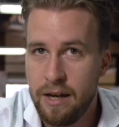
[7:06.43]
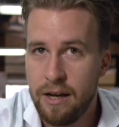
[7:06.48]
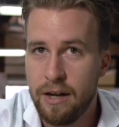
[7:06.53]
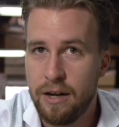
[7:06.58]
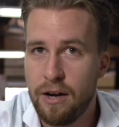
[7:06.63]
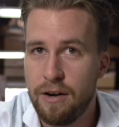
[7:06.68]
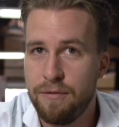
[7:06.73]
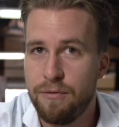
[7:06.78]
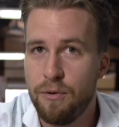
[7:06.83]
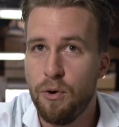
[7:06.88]

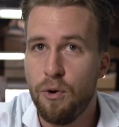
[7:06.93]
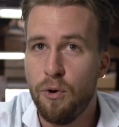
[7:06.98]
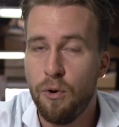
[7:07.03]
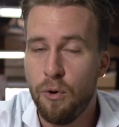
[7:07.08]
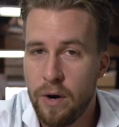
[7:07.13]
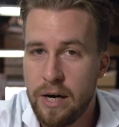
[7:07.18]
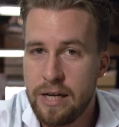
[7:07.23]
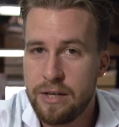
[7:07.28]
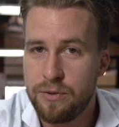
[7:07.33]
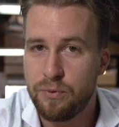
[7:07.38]
and I've
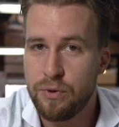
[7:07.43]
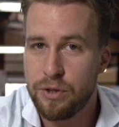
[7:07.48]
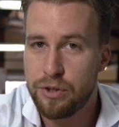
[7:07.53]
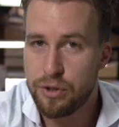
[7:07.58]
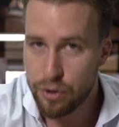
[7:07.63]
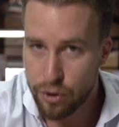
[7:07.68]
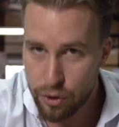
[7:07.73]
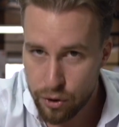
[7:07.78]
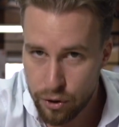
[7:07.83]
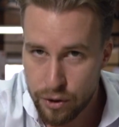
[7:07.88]
always
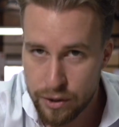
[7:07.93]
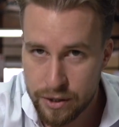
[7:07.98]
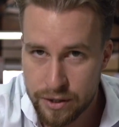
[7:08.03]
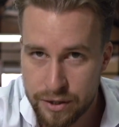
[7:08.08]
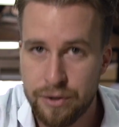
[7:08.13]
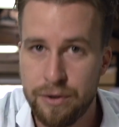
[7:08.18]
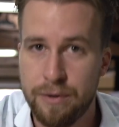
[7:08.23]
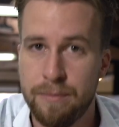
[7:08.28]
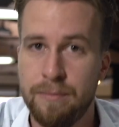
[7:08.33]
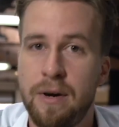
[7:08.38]
returned
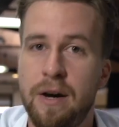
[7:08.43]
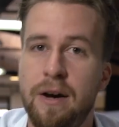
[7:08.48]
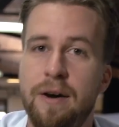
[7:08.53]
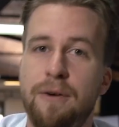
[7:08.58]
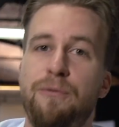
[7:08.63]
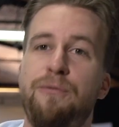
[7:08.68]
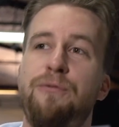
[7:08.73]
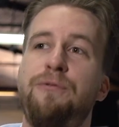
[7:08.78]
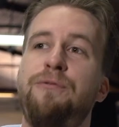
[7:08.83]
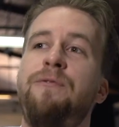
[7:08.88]
them
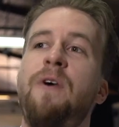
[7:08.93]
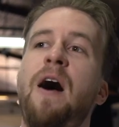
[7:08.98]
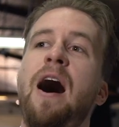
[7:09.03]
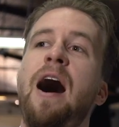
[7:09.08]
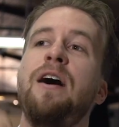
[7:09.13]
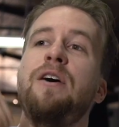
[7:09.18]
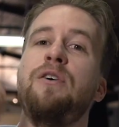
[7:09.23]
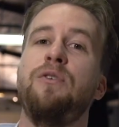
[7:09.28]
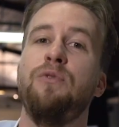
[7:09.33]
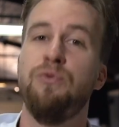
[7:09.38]

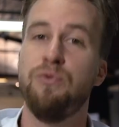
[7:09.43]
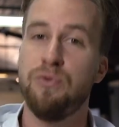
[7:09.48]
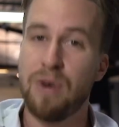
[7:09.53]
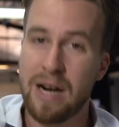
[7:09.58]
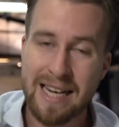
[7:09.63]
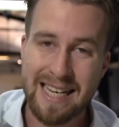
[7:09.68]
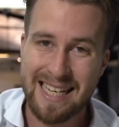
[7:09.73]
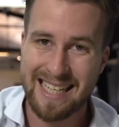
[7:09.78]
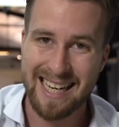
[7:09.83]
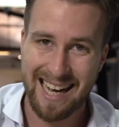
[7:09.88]
far
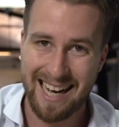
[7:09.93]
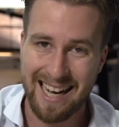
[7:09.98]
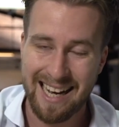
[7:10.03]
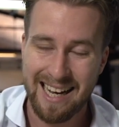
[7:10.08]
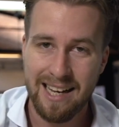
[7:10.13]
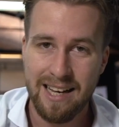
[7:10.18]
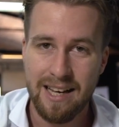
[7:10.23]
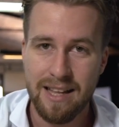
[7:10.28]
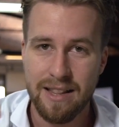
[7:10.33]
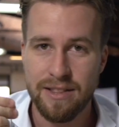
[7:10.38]
greater
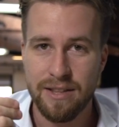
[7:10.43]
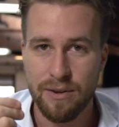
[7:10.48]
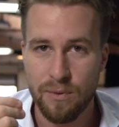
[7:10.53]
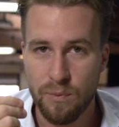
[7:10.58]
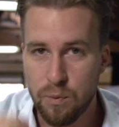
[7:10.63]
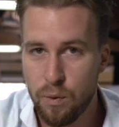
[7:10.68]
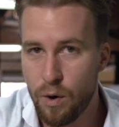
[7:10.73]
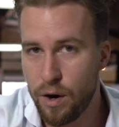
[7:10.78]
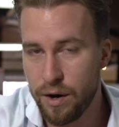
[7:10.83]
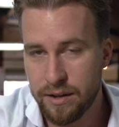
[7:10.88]

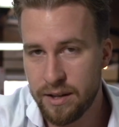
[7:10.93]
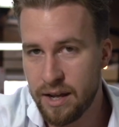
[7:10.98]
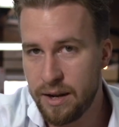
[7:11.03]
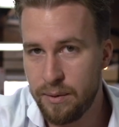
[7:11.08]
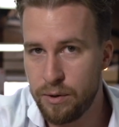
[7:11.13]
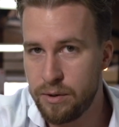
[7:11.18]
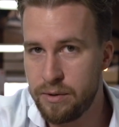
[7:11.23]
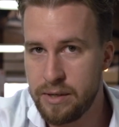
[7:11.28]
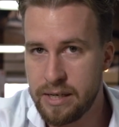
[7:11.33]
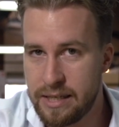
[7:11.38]
than what they
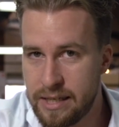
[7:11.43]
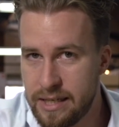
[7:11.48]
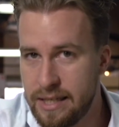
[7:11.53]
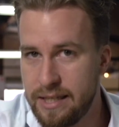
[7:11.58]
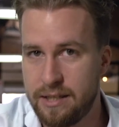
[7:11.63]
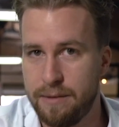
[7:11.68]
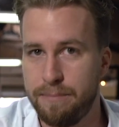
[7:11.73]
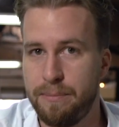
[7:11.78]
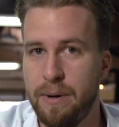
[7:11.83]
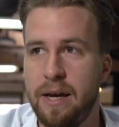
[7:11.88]
were
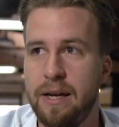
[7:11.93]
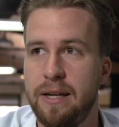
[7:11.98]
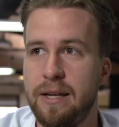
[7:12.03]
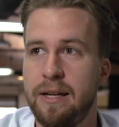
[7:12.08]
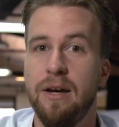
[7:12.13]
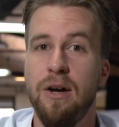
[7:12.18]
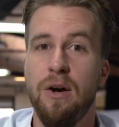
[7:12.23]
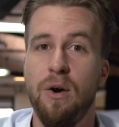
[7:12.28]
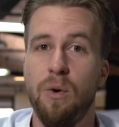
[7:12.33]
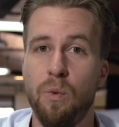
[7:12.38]

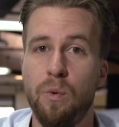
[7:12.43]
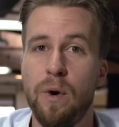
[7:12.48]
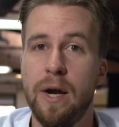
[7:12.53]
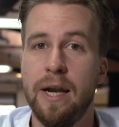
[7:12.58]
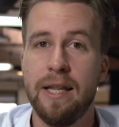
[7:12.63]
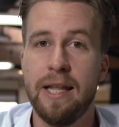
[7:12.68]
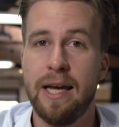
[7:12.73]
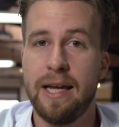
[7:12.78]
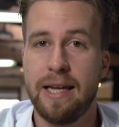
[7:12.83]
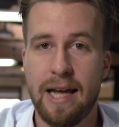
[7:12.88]
anticipating
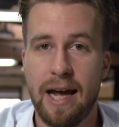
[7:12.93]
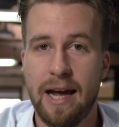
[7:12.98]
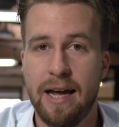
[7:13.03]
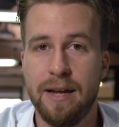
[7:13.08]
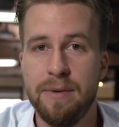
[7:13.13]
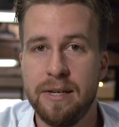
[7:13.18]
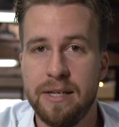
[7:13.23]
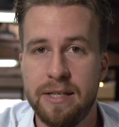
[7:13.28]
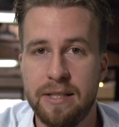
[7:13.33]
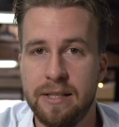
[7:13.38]
when they
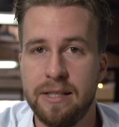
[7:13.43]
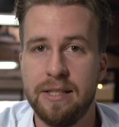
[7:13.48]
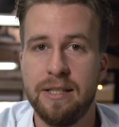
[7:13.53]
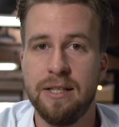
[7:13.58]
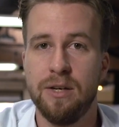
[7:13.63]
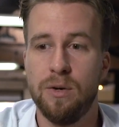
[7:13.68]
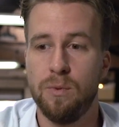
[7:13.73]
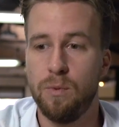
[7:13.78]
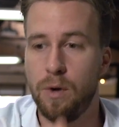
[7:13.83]
came into the deal.